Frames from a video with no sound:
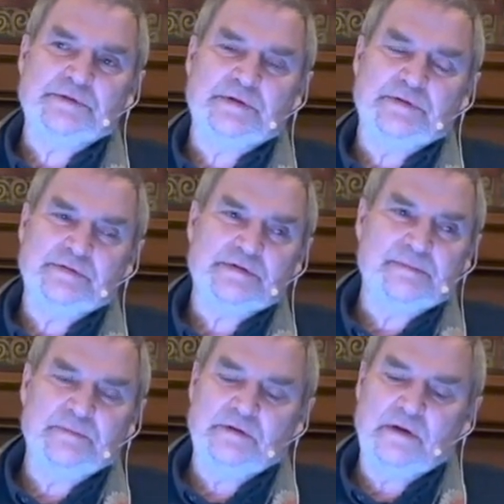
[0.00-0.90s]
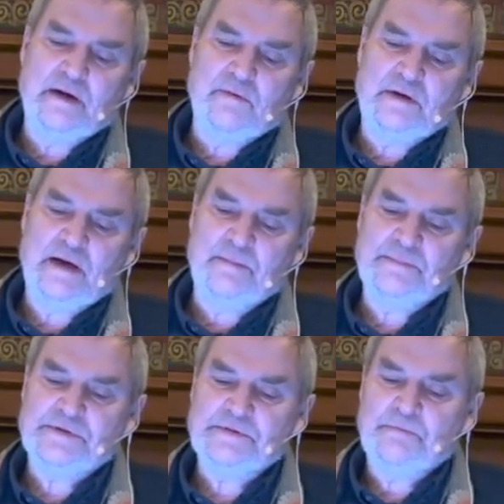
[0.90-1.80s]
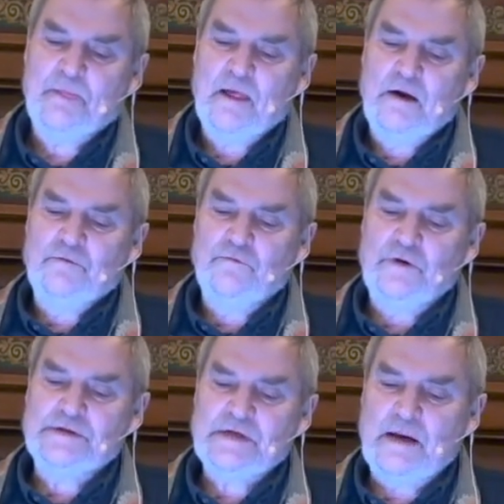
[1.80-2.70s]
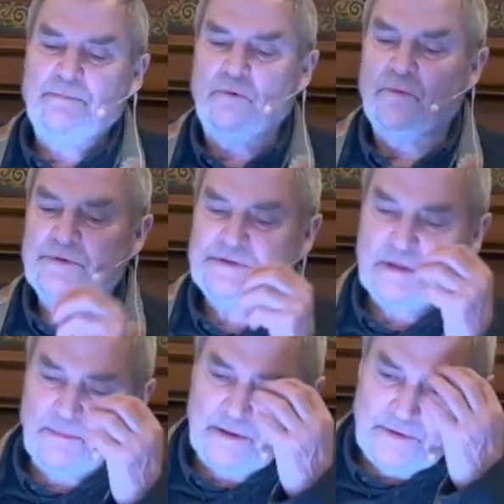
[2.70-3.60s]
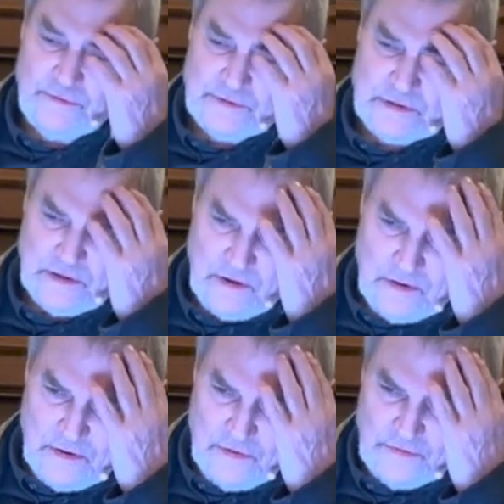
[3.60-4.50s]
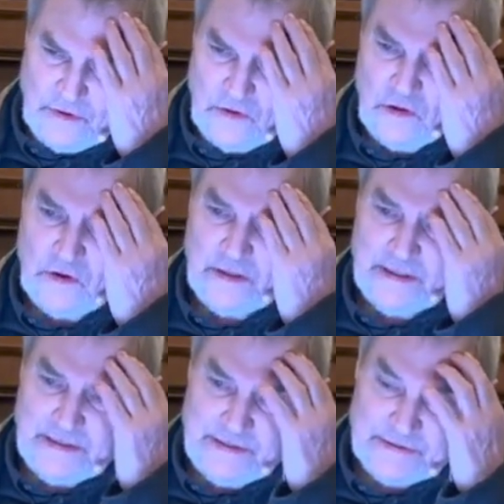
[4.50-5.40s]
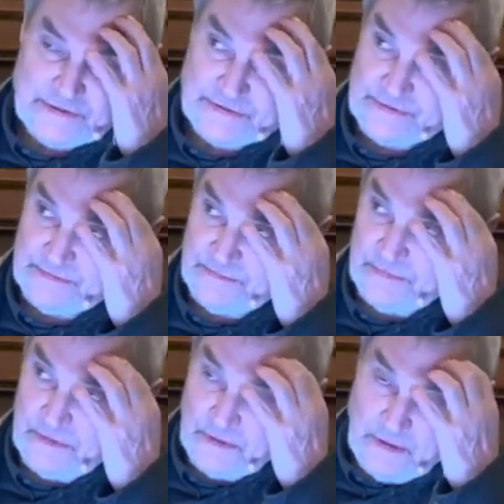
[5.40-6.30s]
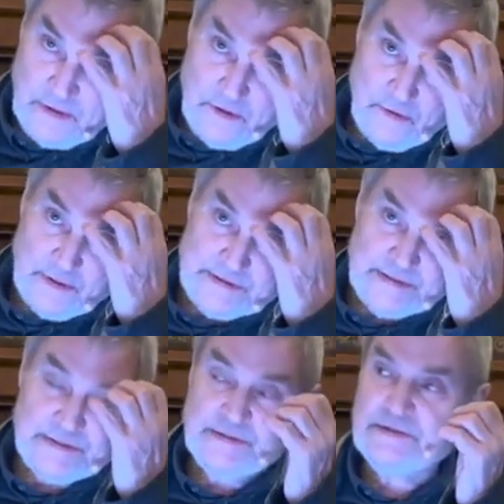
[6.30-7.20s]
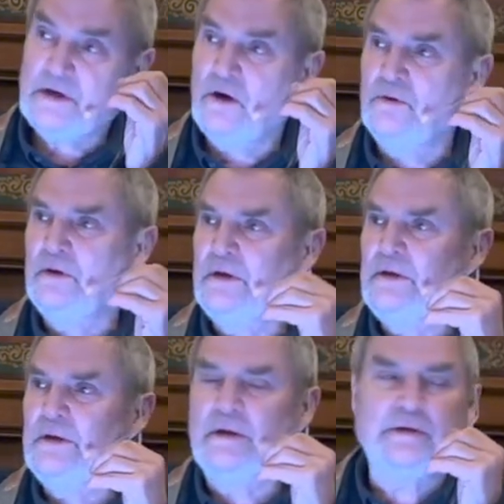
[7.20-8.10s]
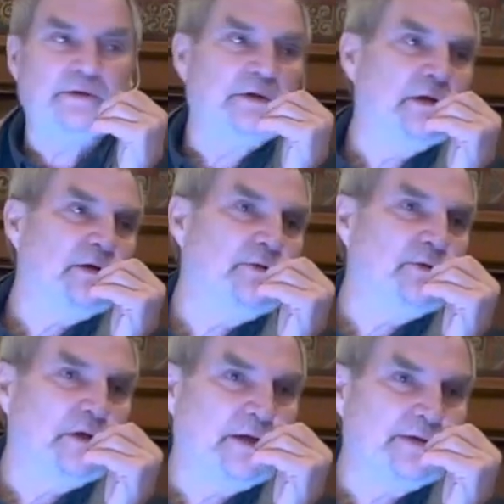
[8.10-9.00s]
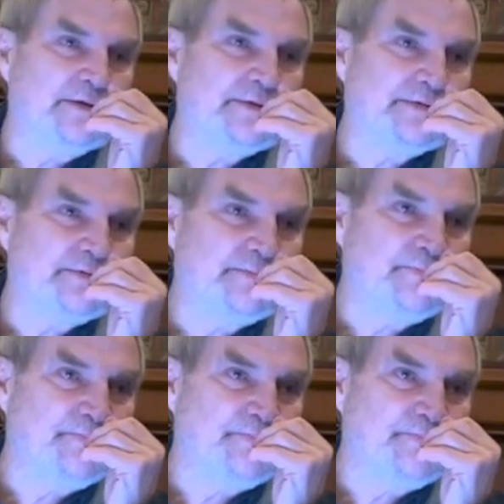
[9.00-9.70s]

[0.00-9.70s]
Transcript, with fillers: And it's a bit like what happens, for example, with someone who no longer is, who exists only in yellow letters.